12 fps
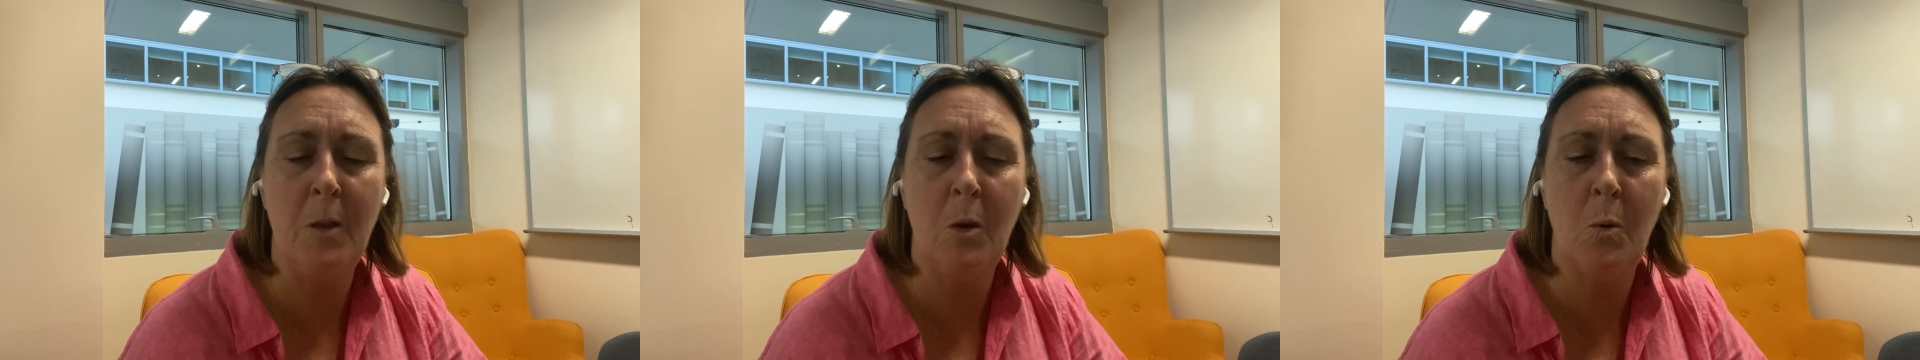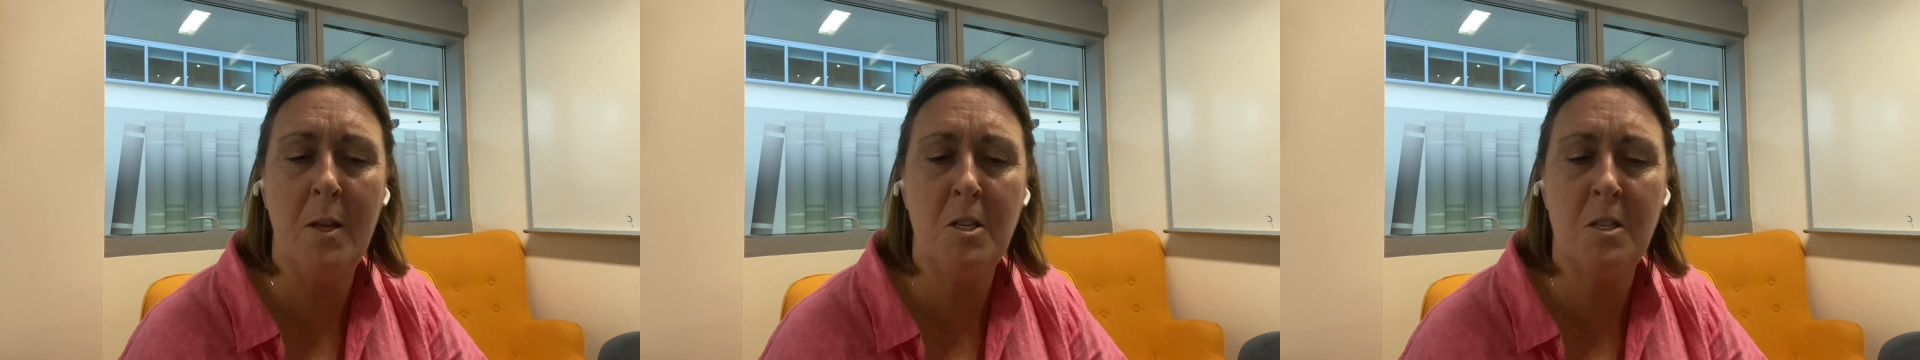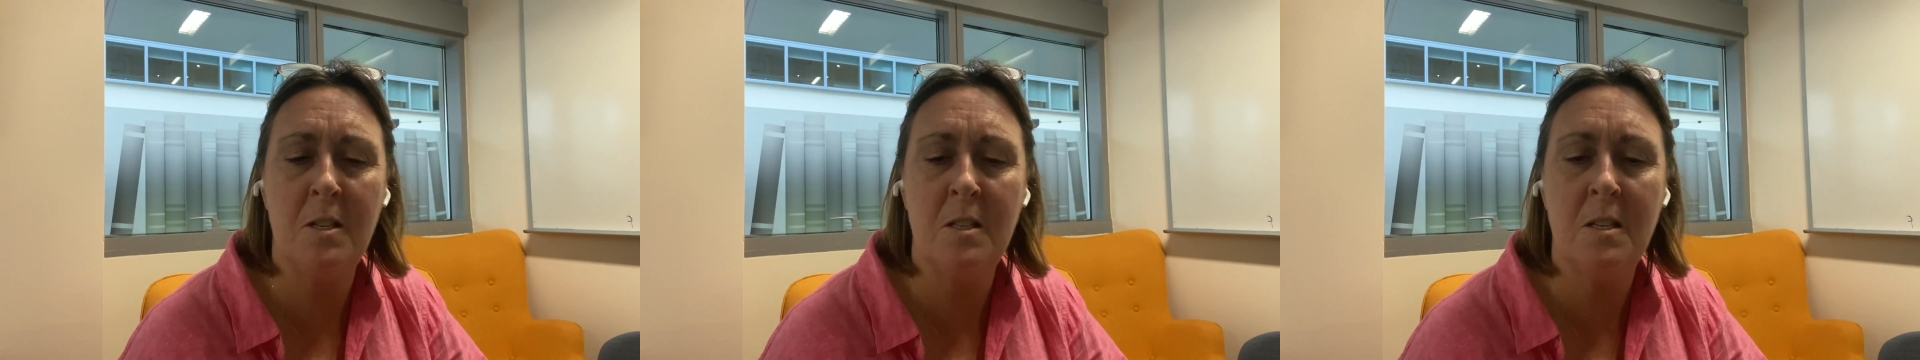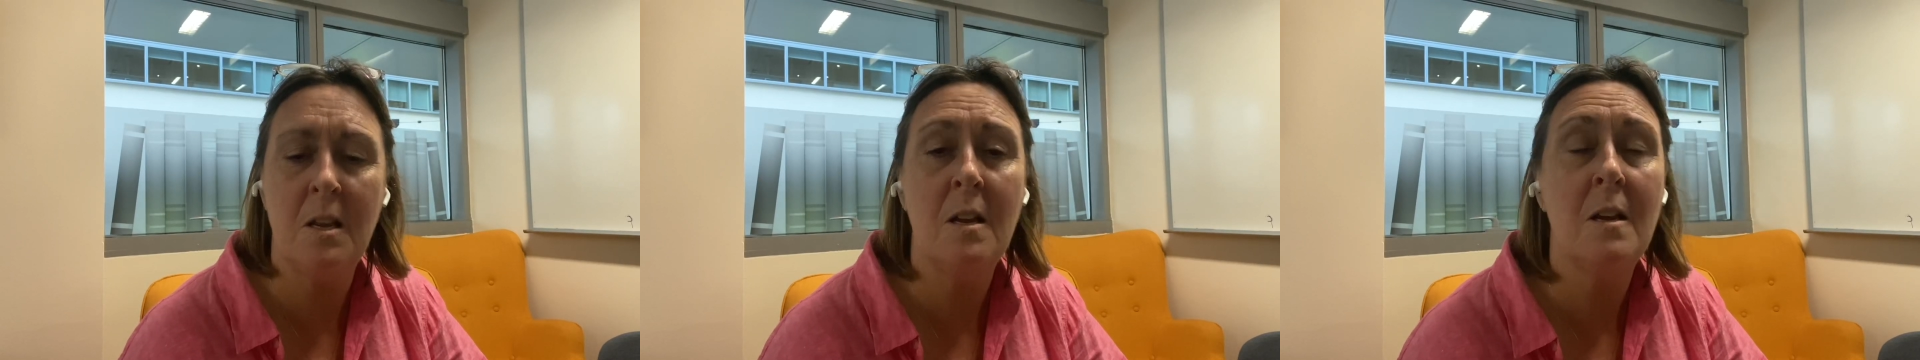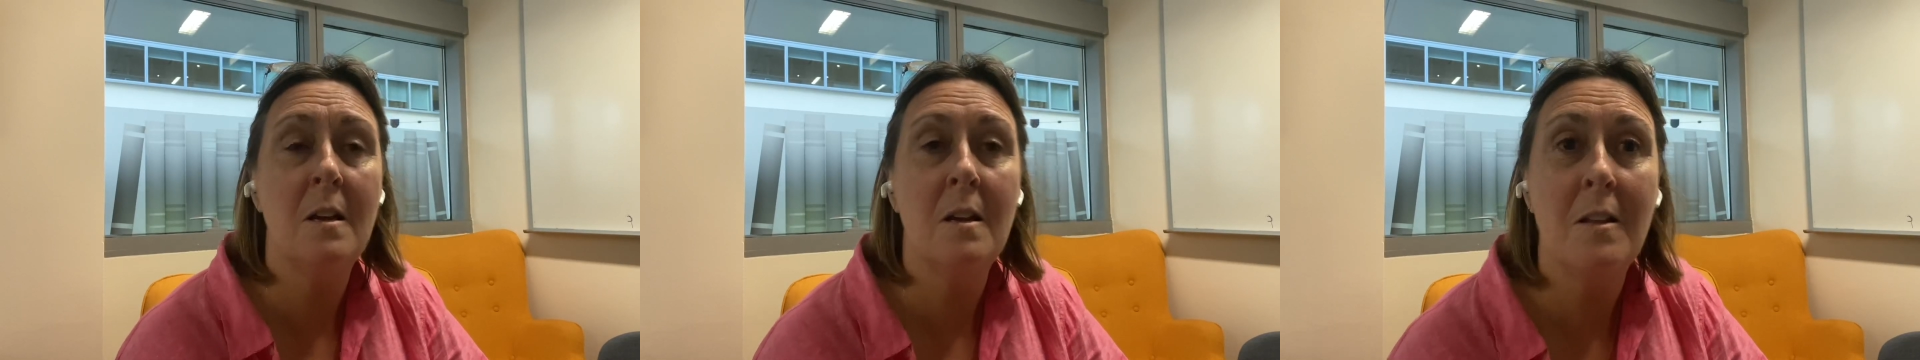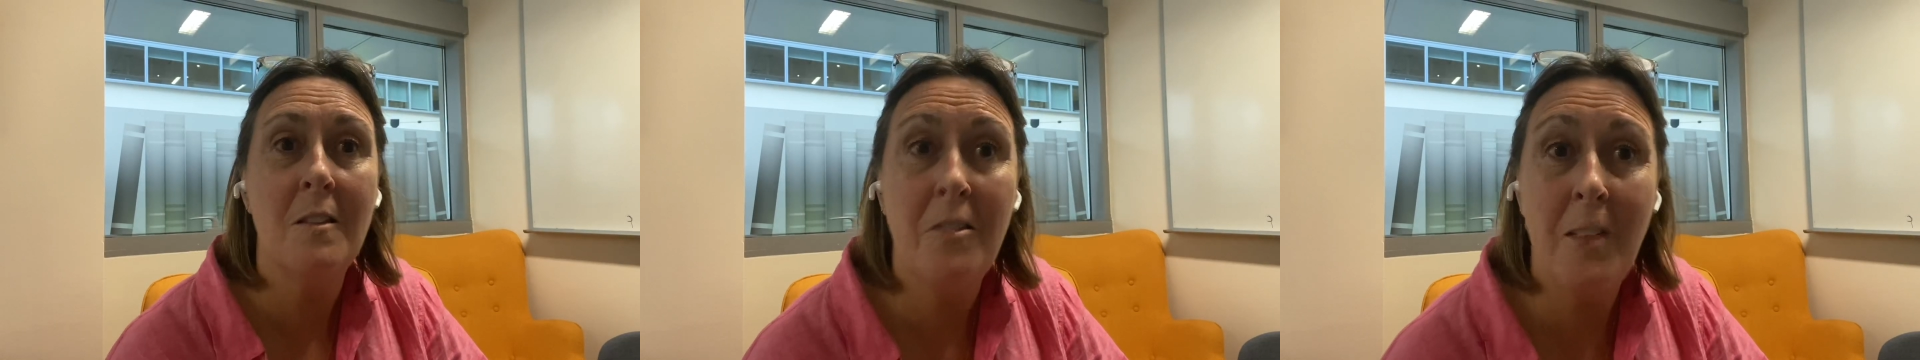questions
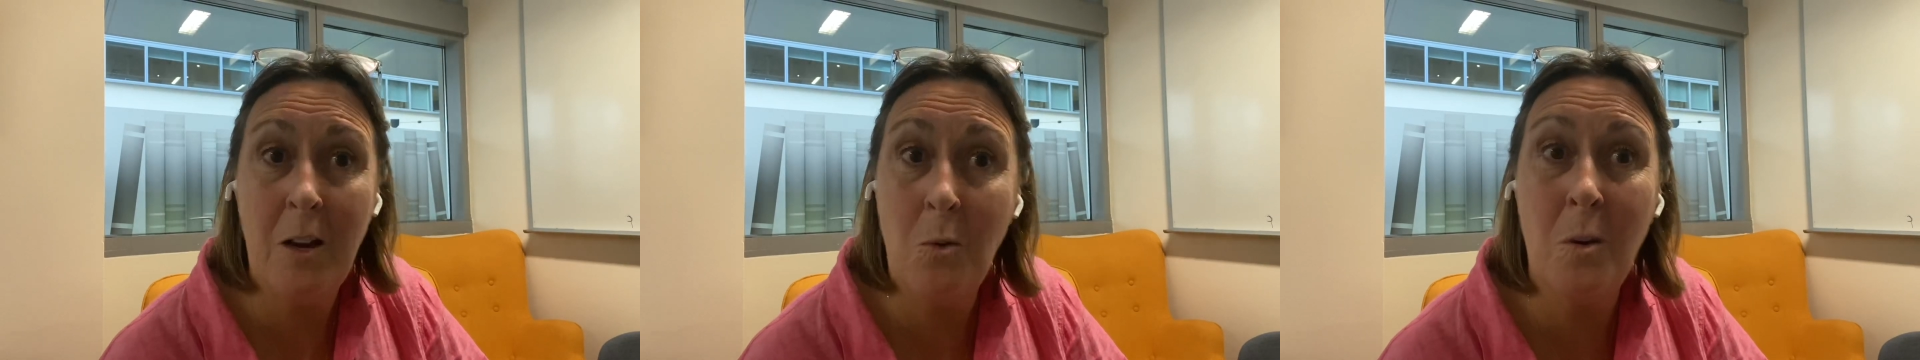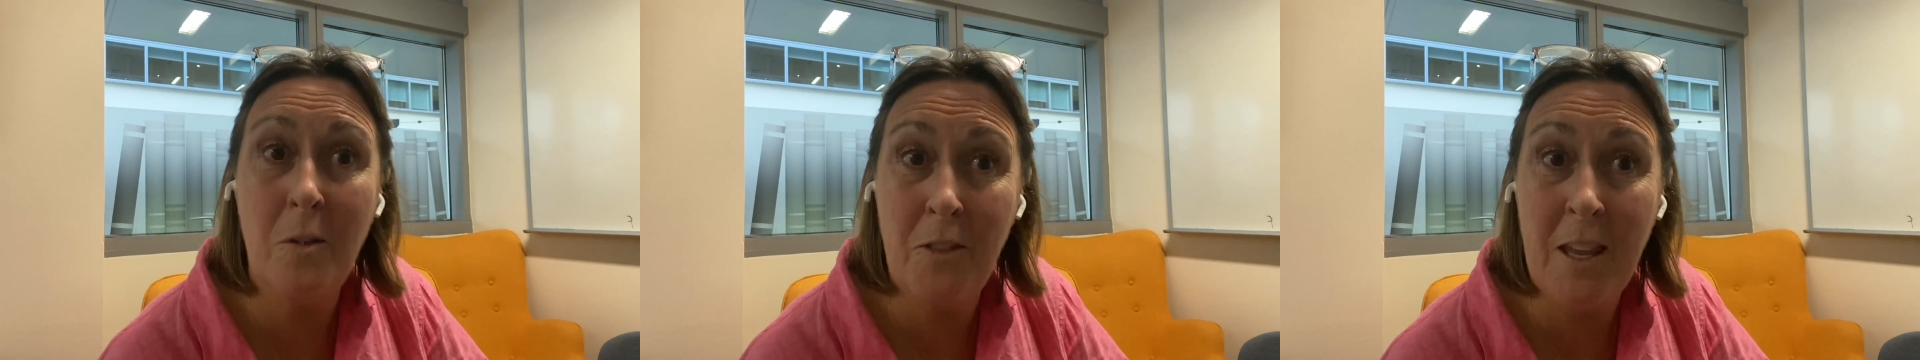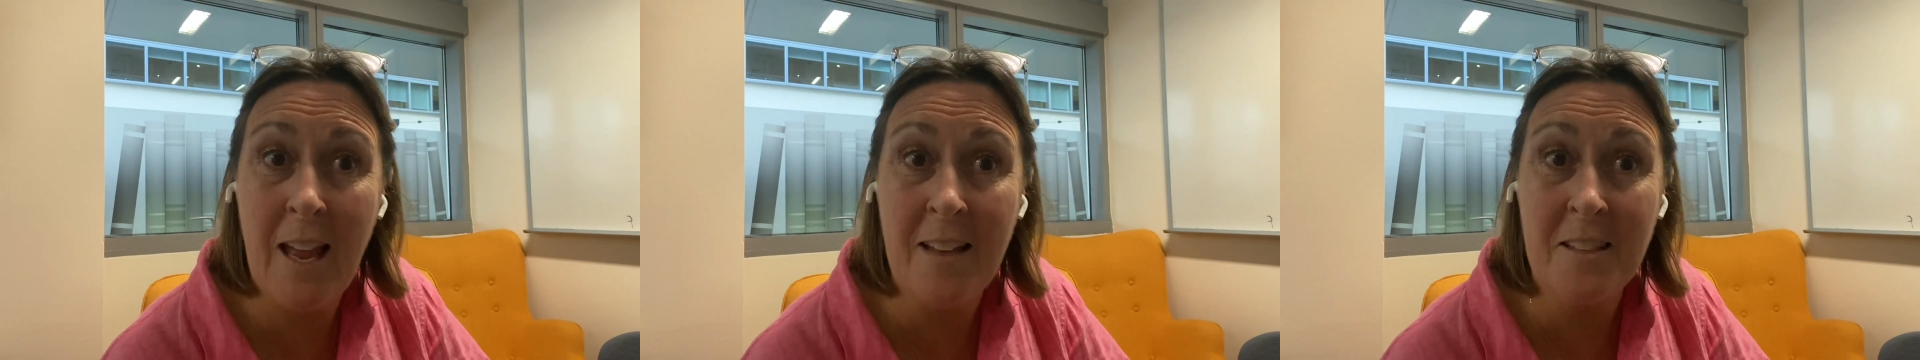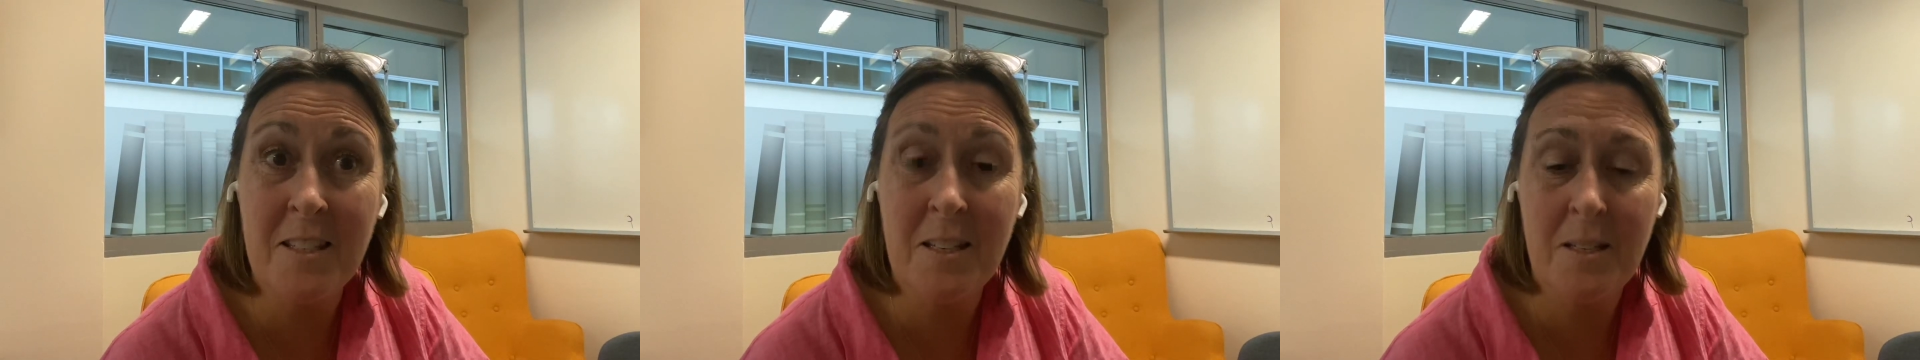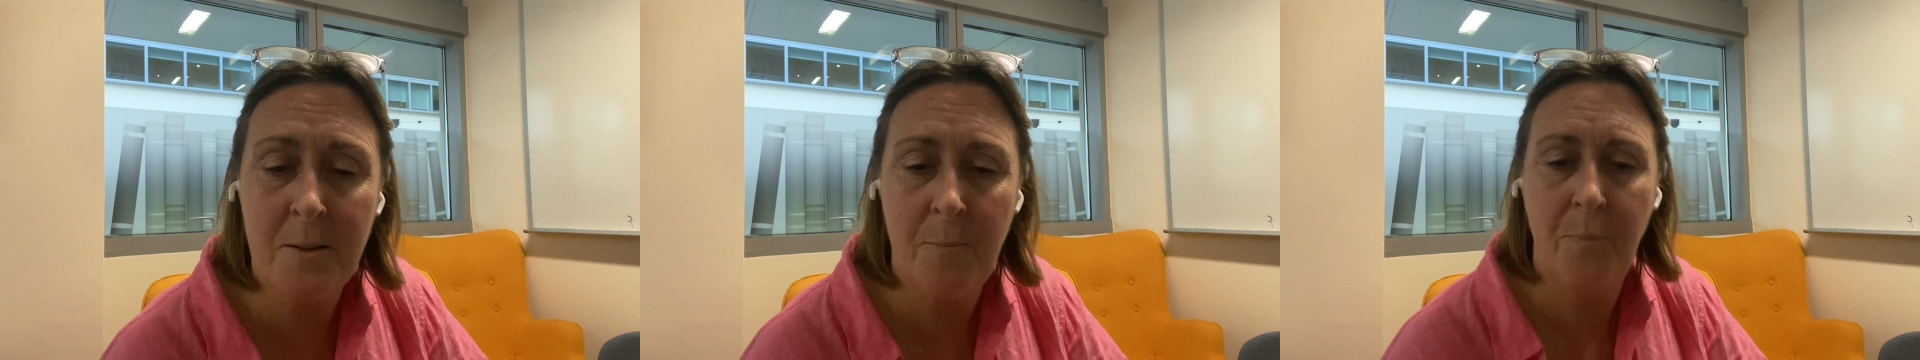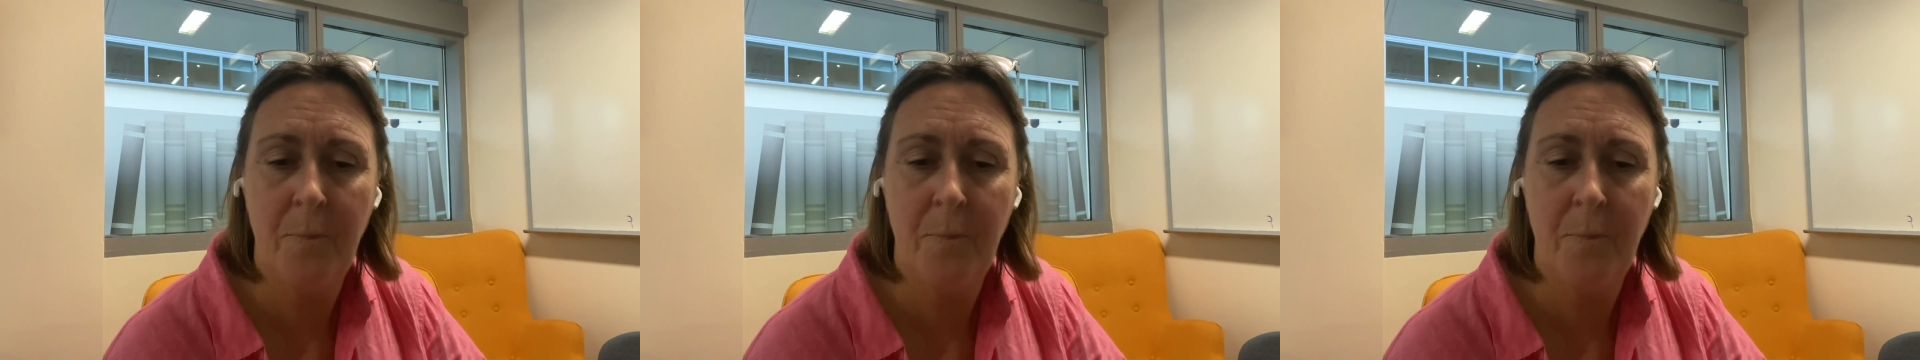than all of the answers.